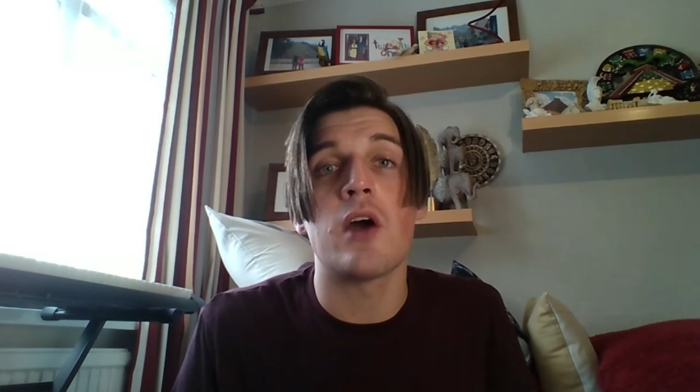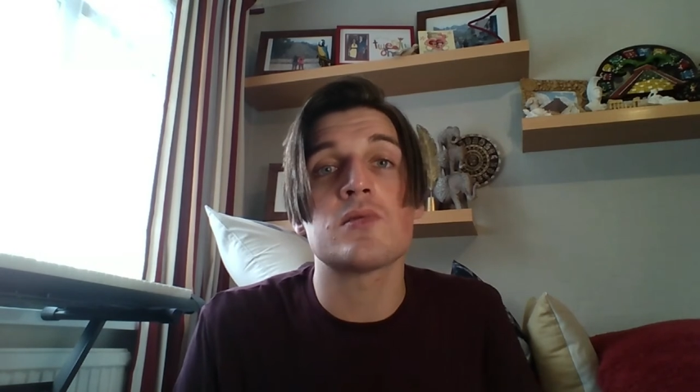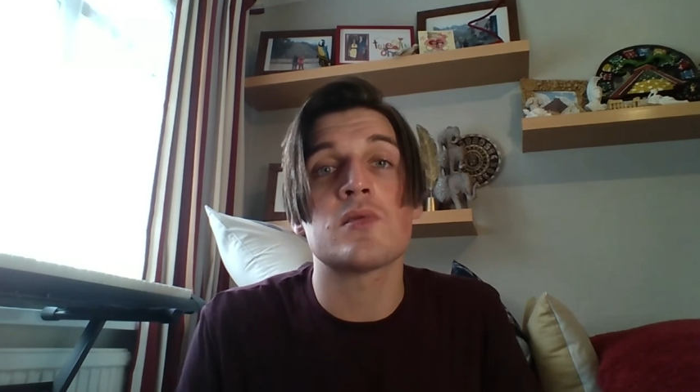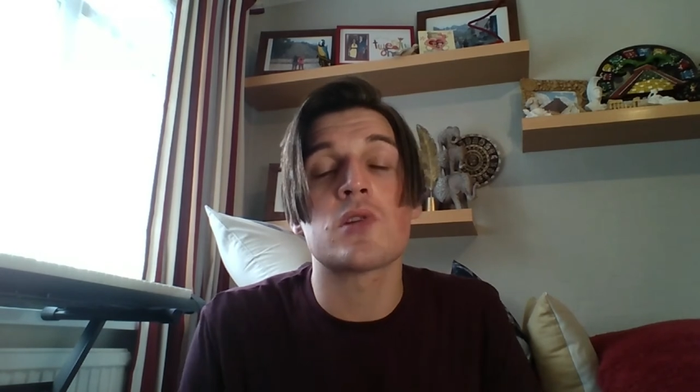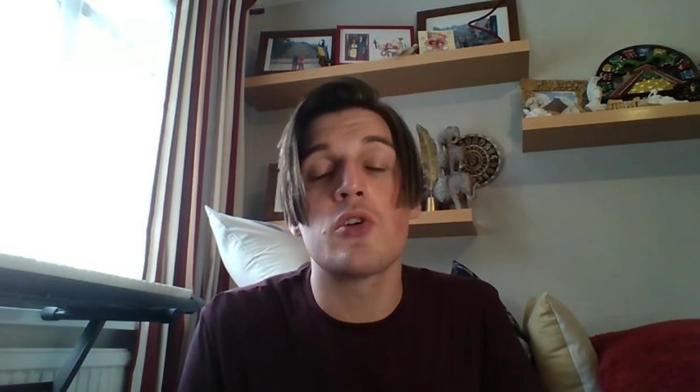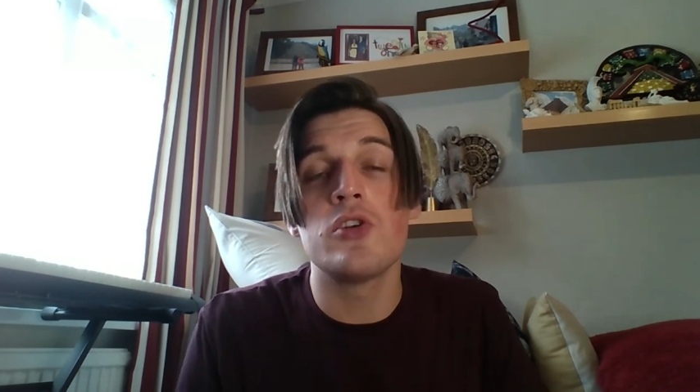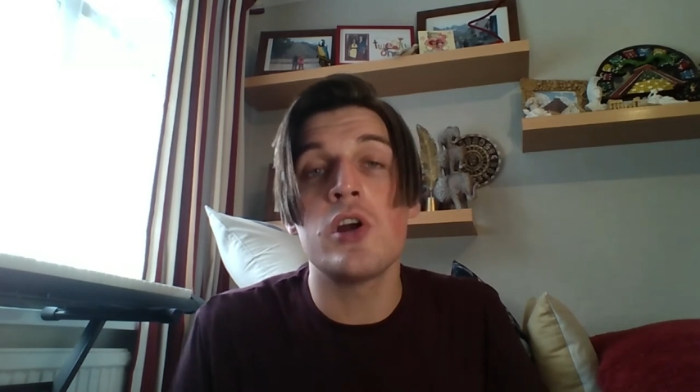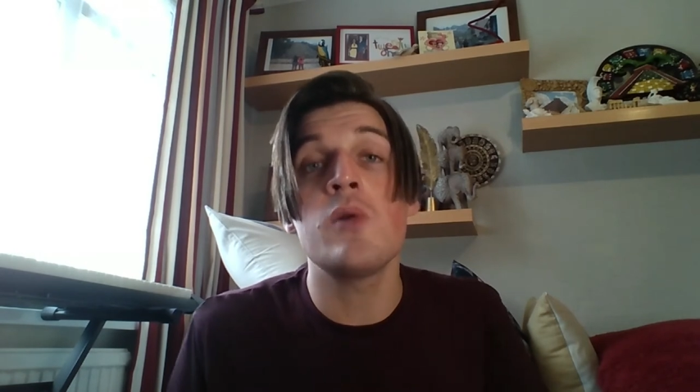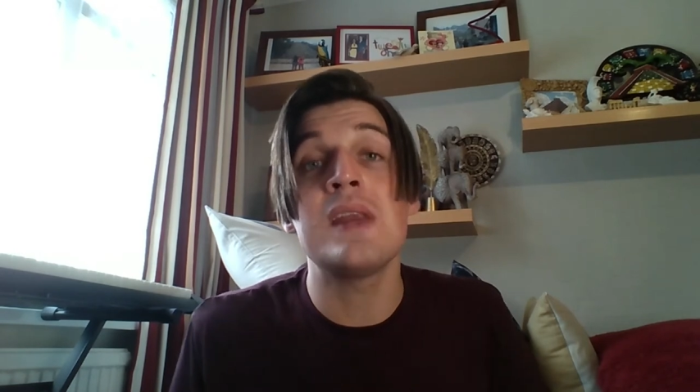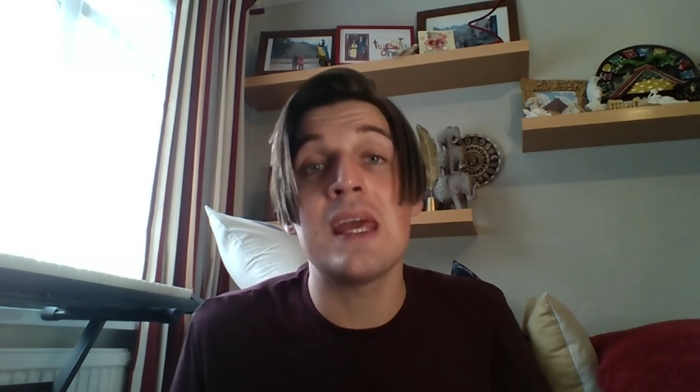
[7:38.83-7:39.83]
so it's got
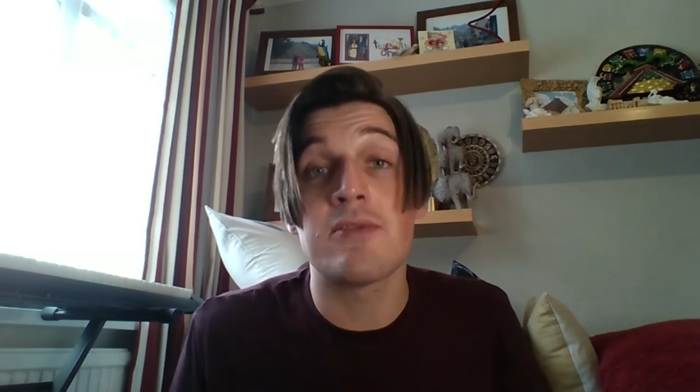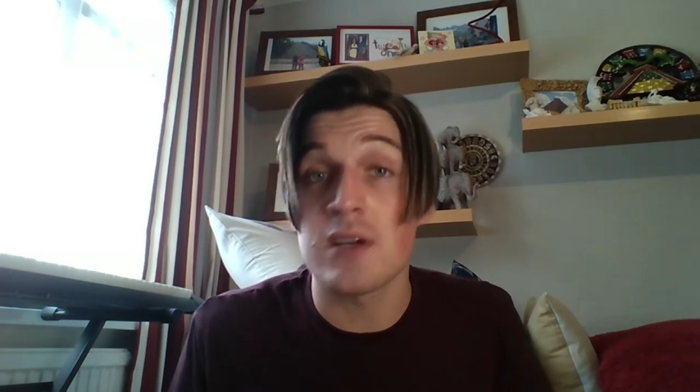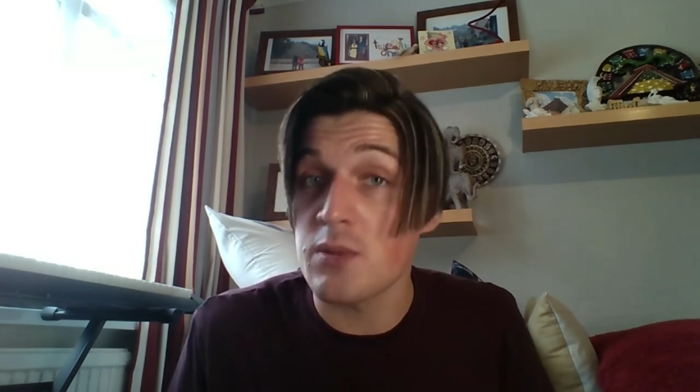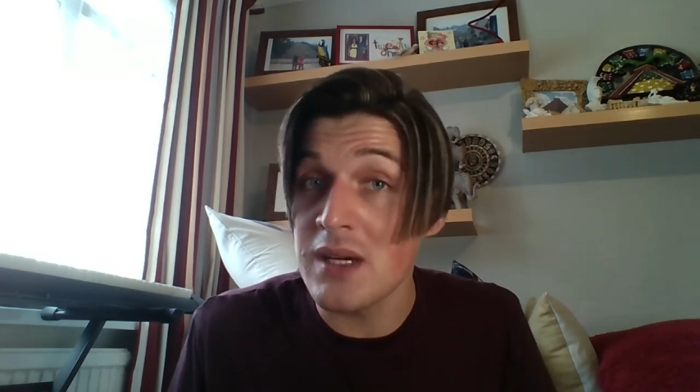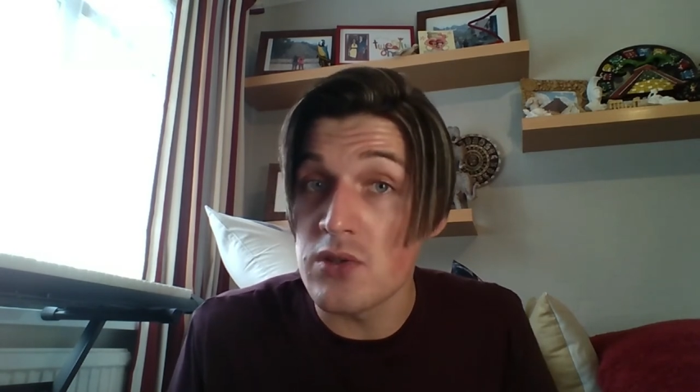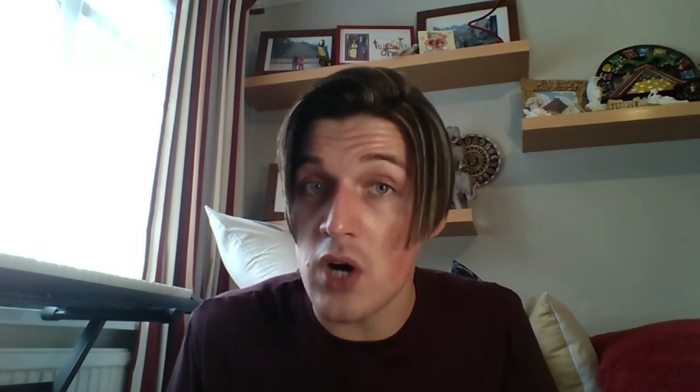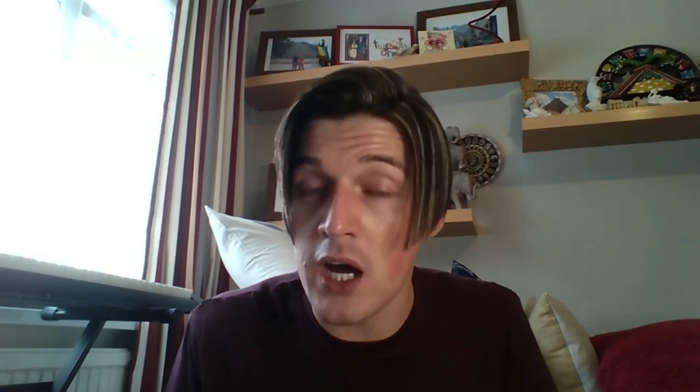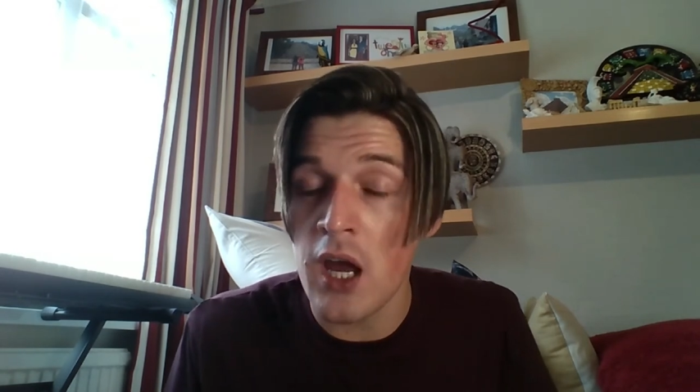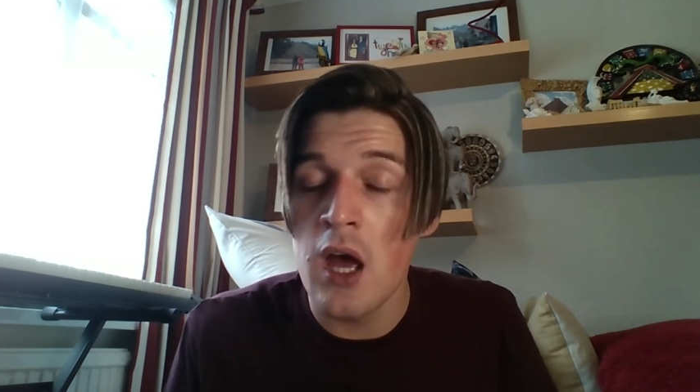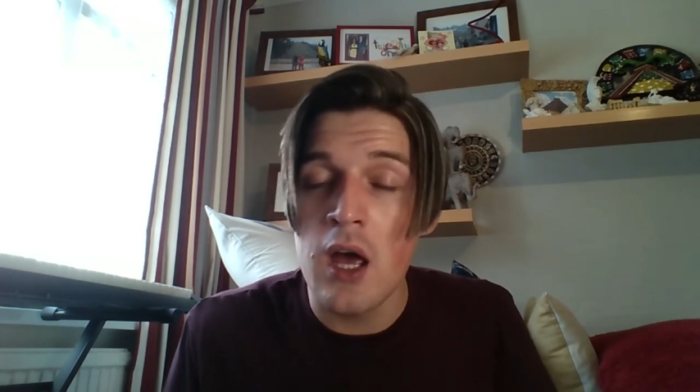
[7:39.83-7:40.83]
no need for it to be
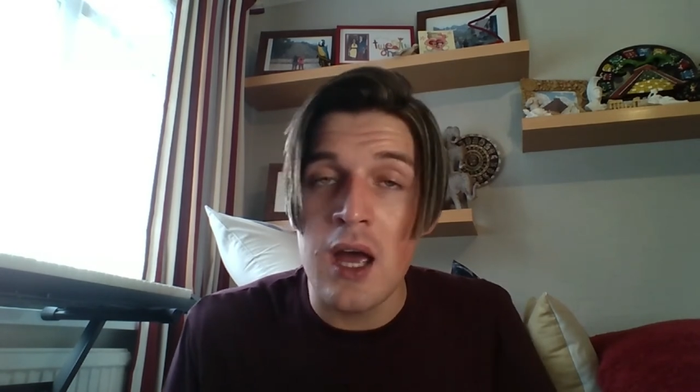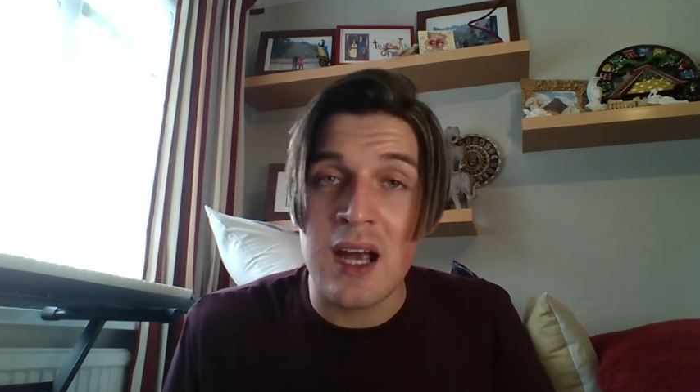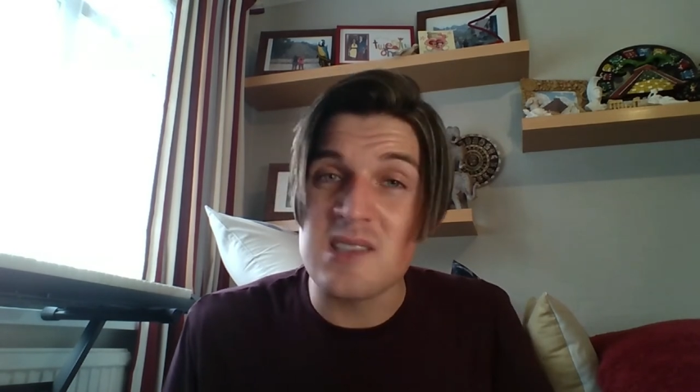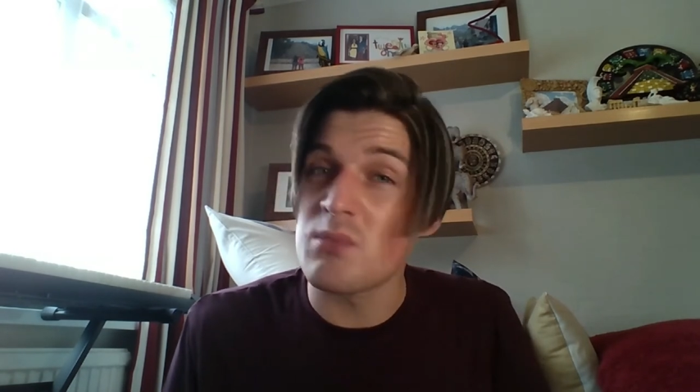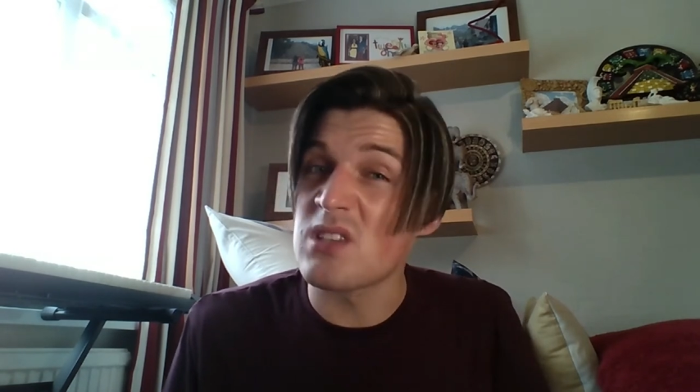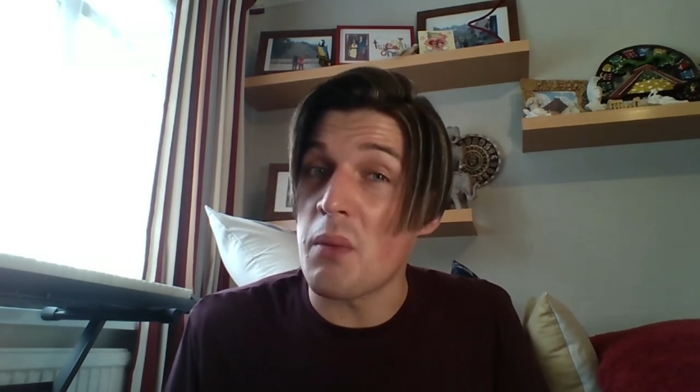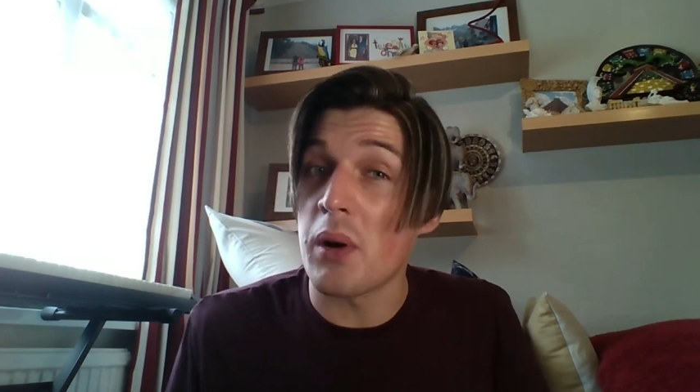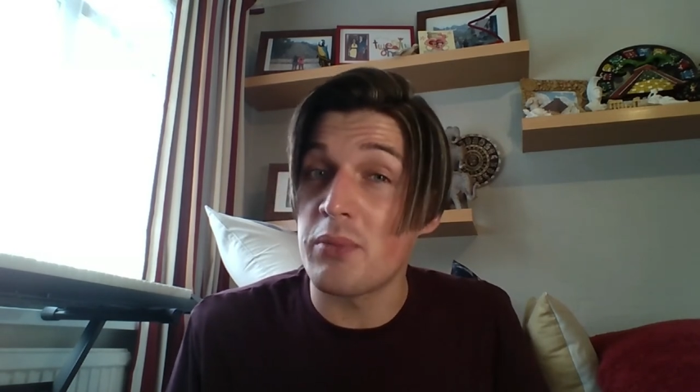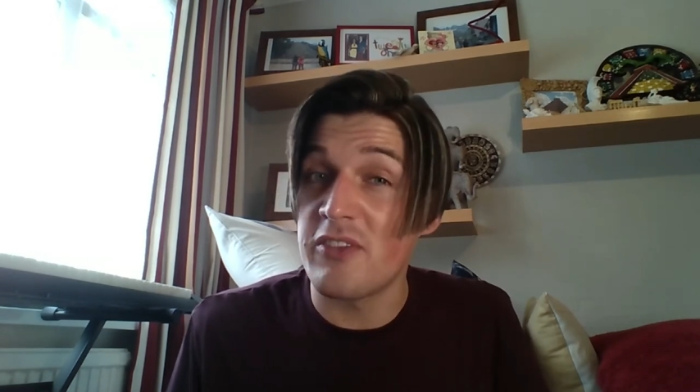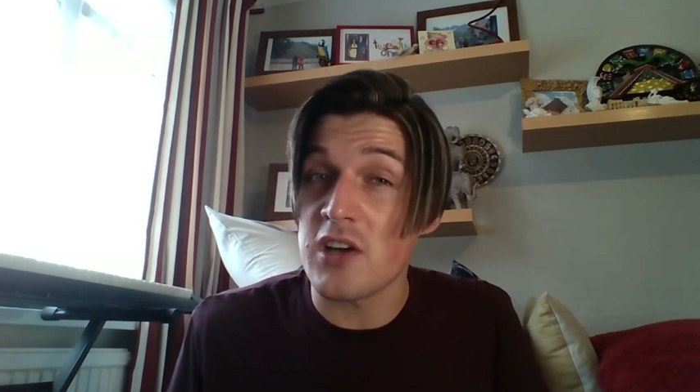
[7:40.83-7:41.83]
dry, because it was done by a
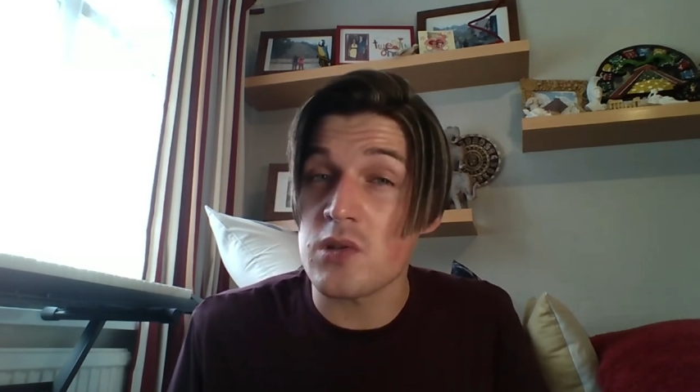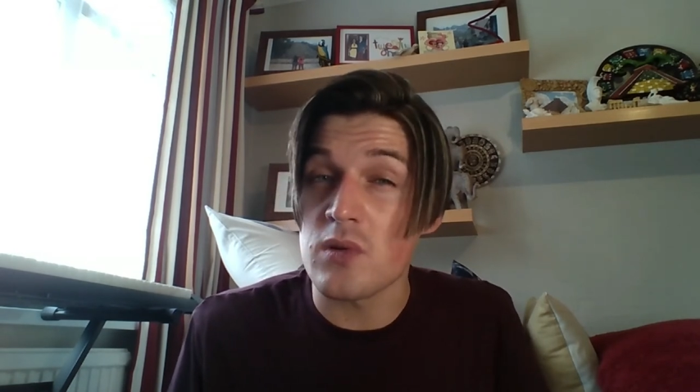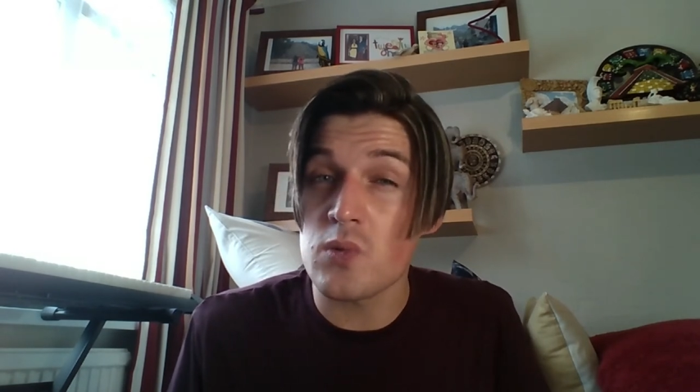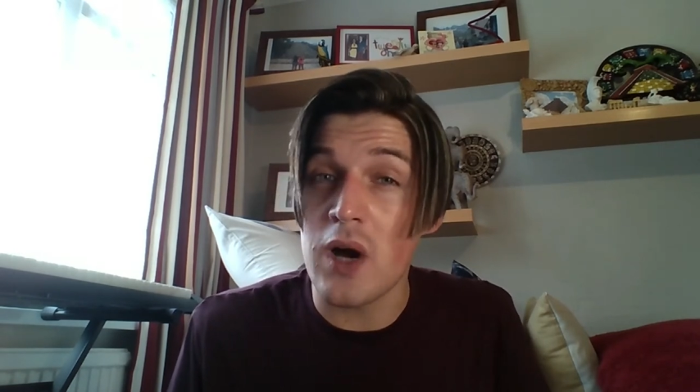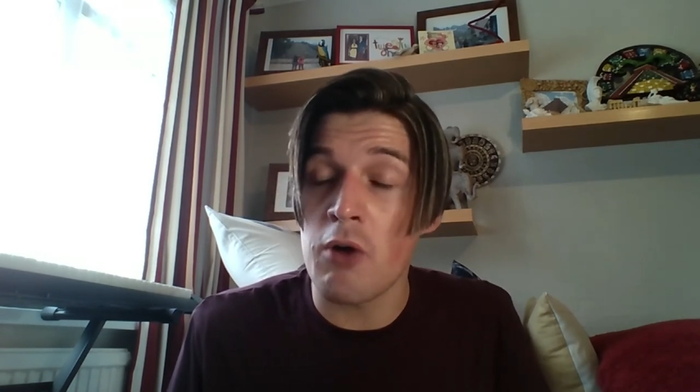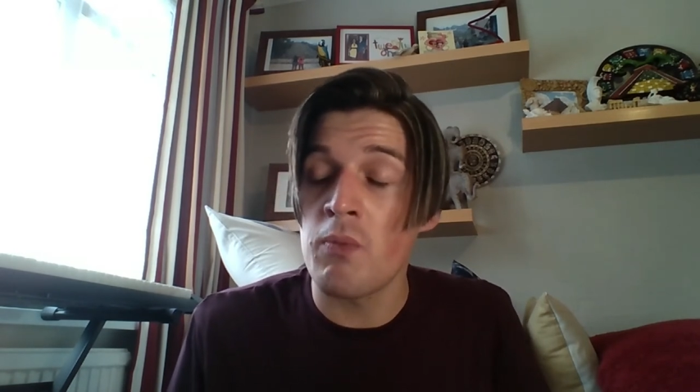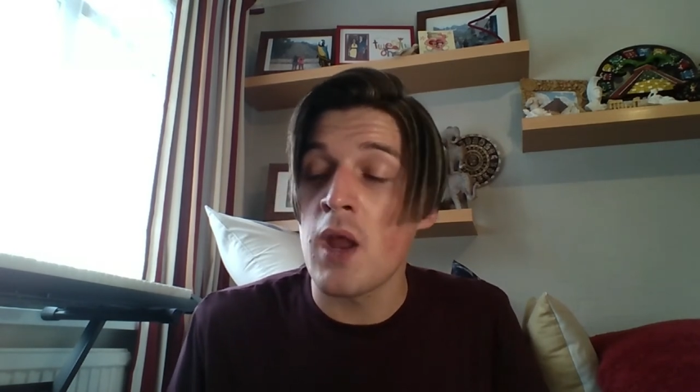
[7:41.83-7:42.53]
professional as well.